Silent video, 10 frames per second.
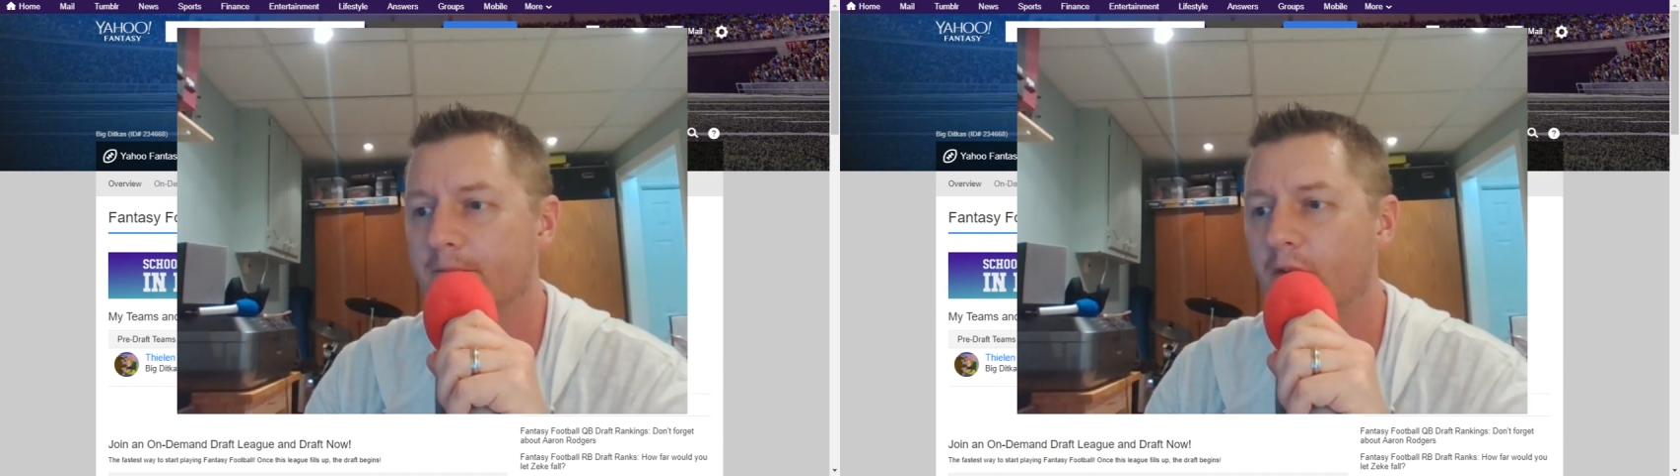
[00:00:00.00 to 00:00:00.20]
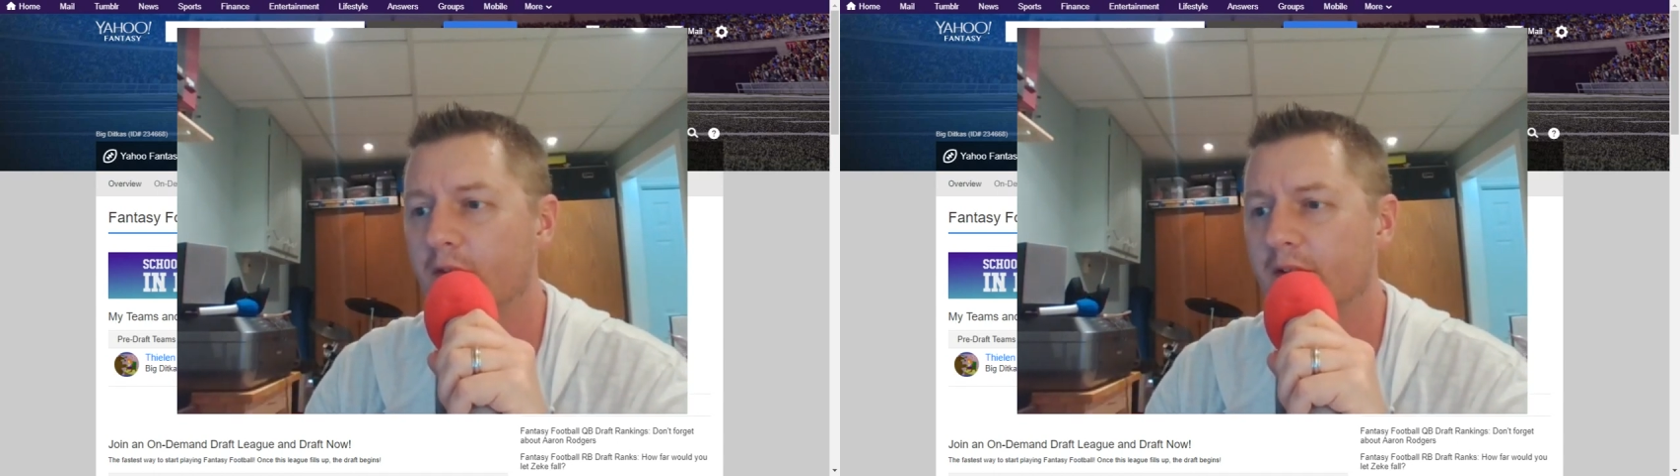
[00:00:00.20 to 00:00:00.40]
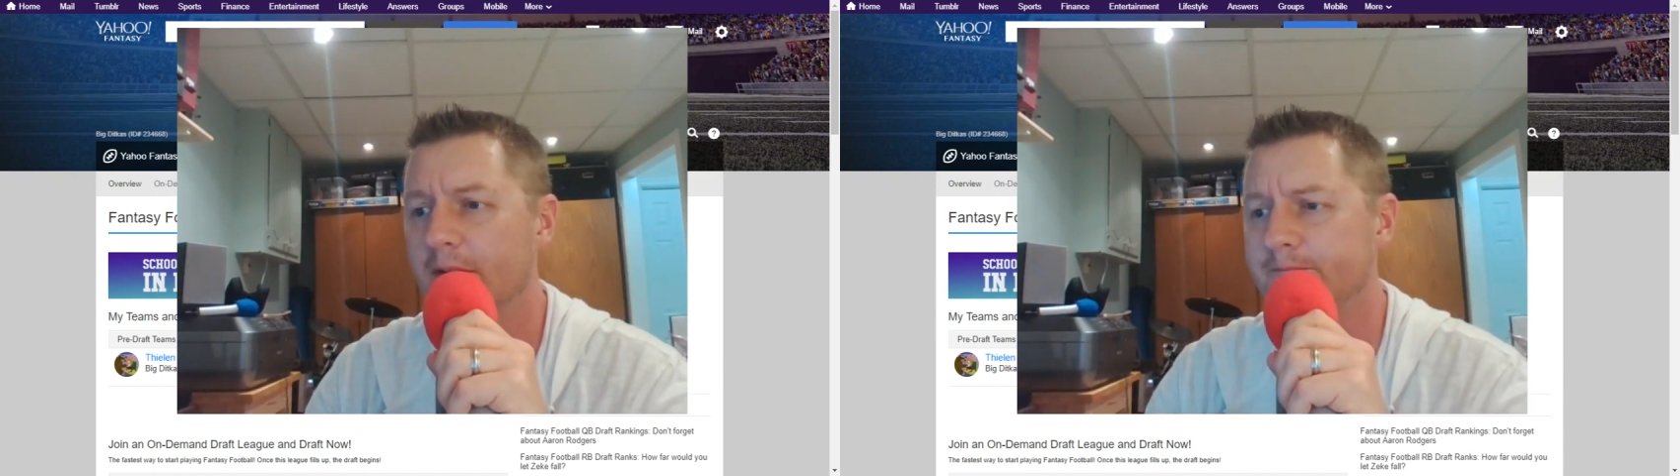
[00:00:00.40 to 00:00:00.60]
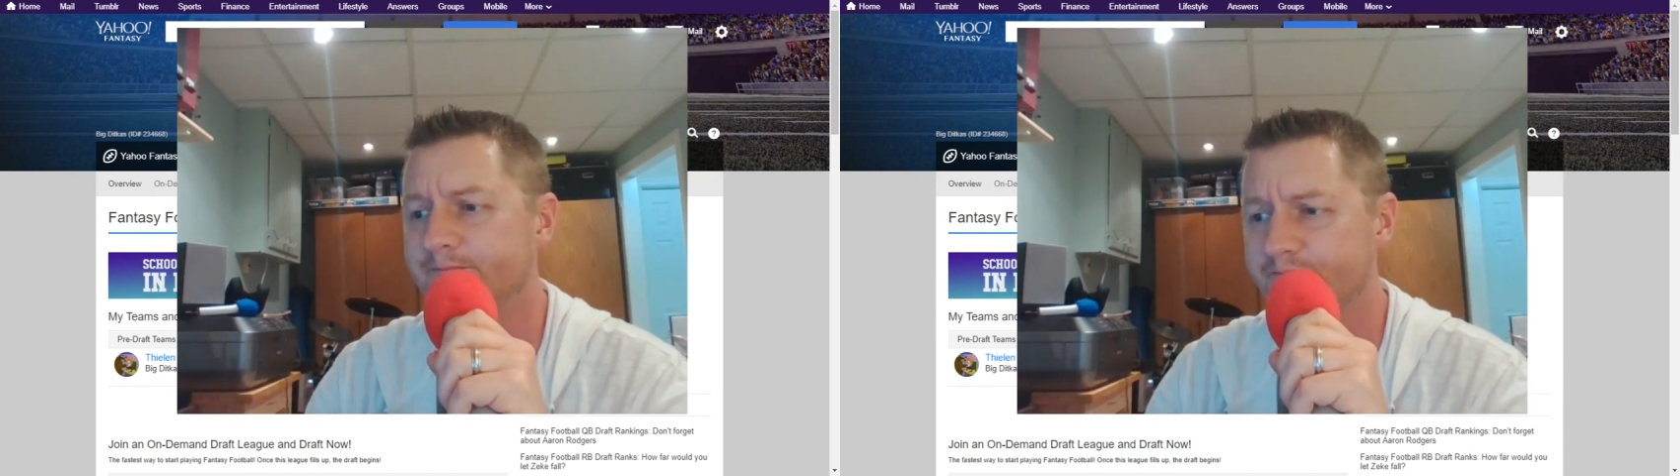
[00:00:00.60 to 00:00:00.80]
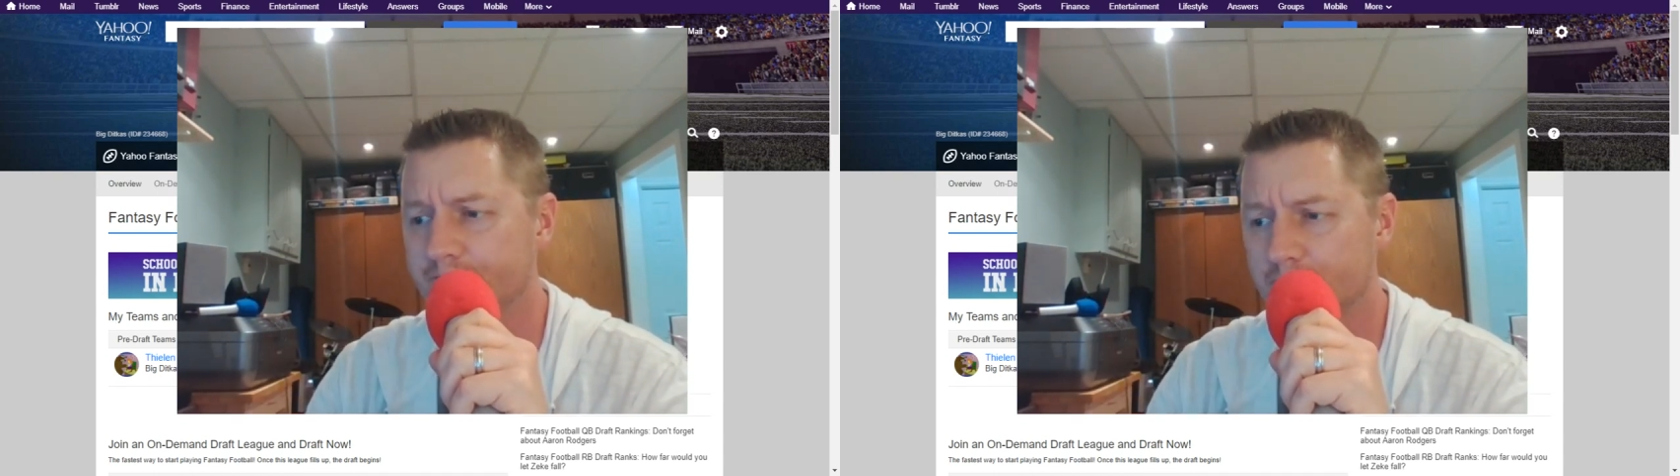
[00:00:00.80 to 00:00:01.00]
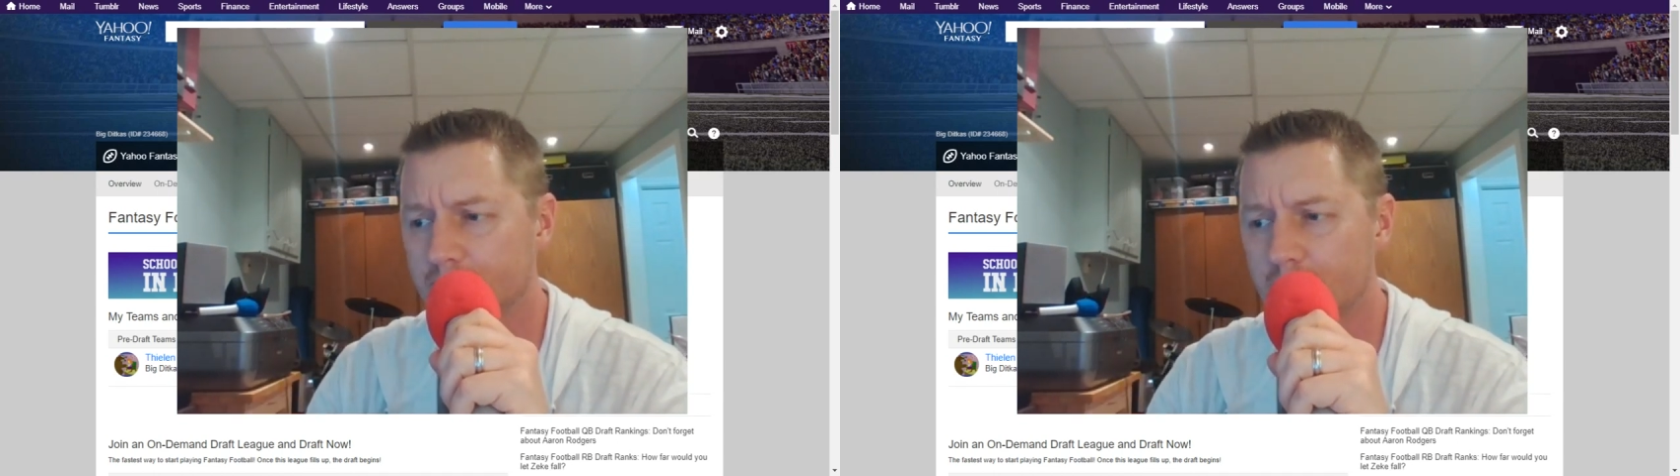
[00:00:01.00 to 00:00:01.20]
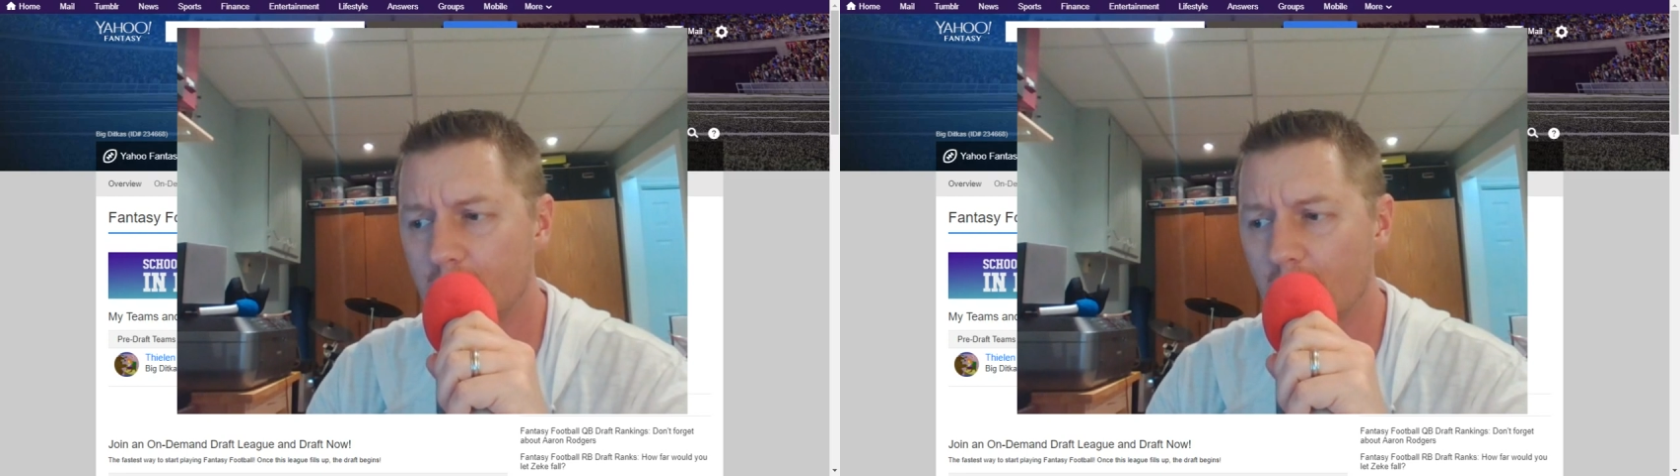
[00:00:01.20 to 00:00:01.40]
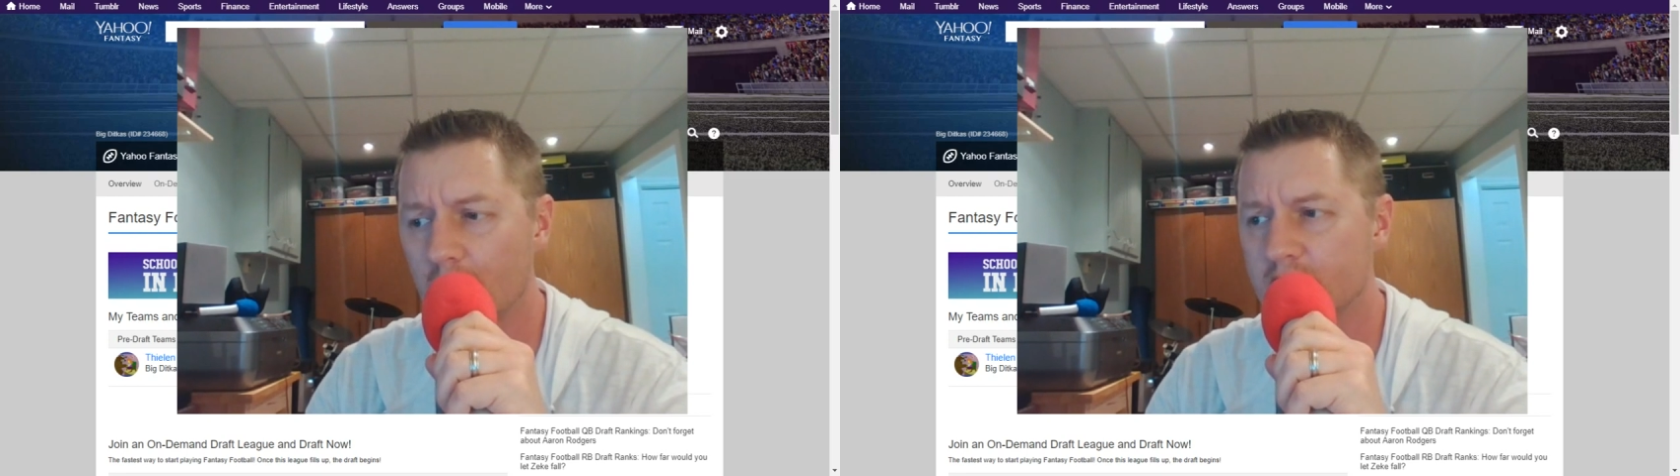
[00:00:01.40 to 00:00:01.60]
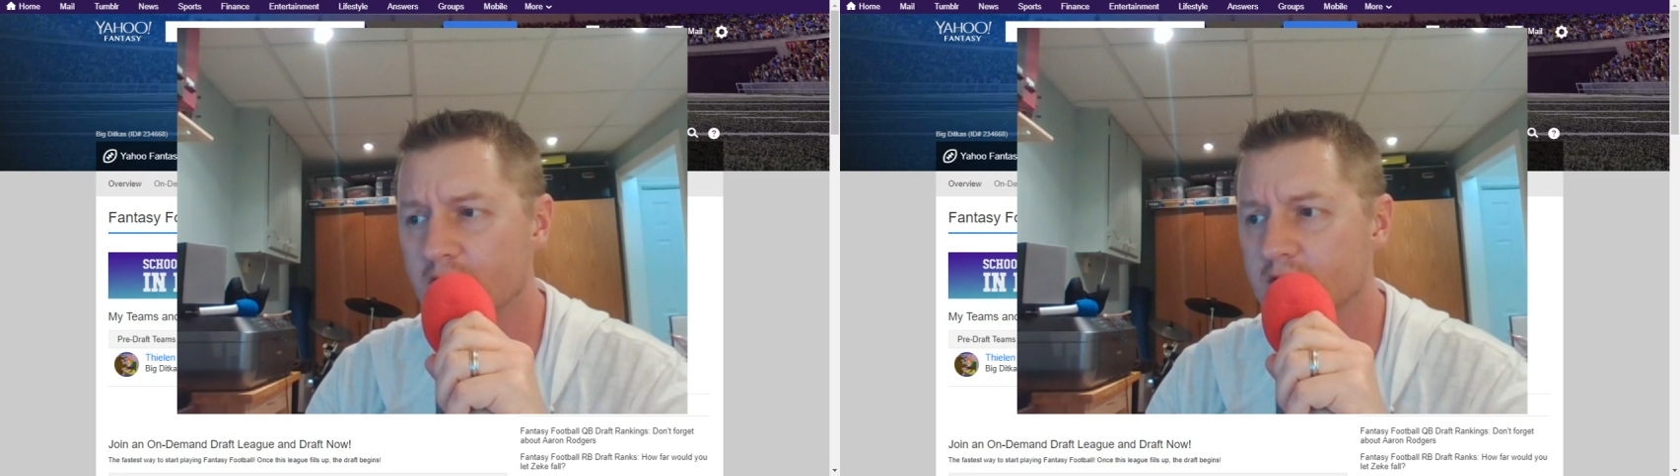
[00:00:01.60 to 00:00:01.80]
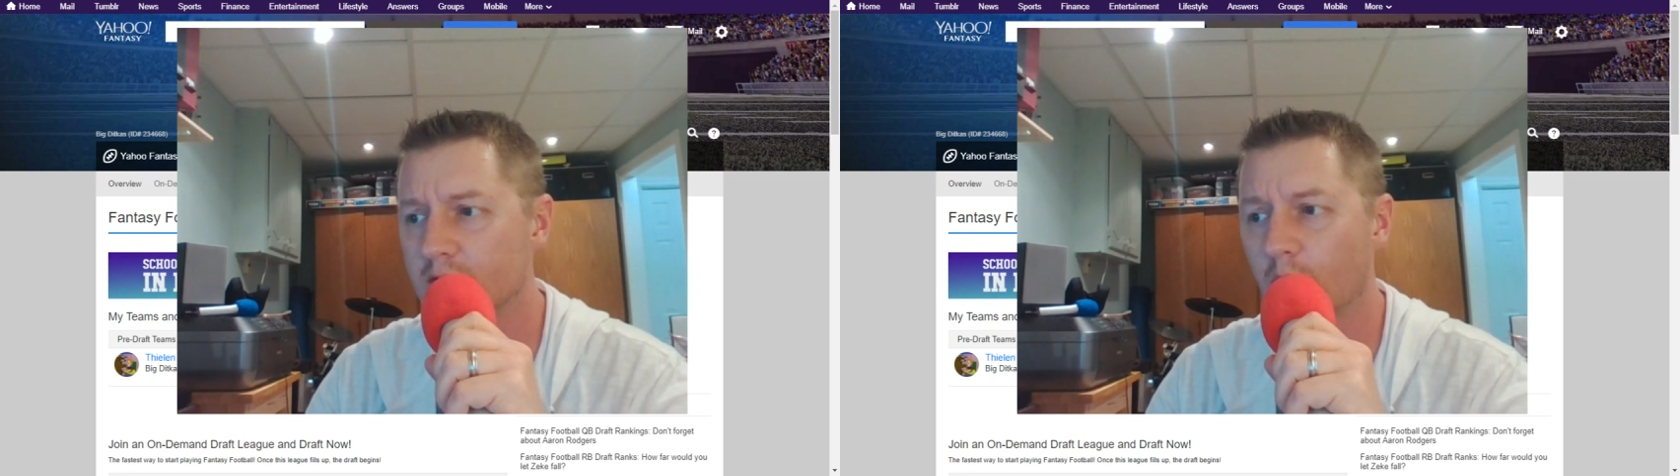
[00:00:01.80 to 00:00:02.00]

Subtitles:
Firstly, just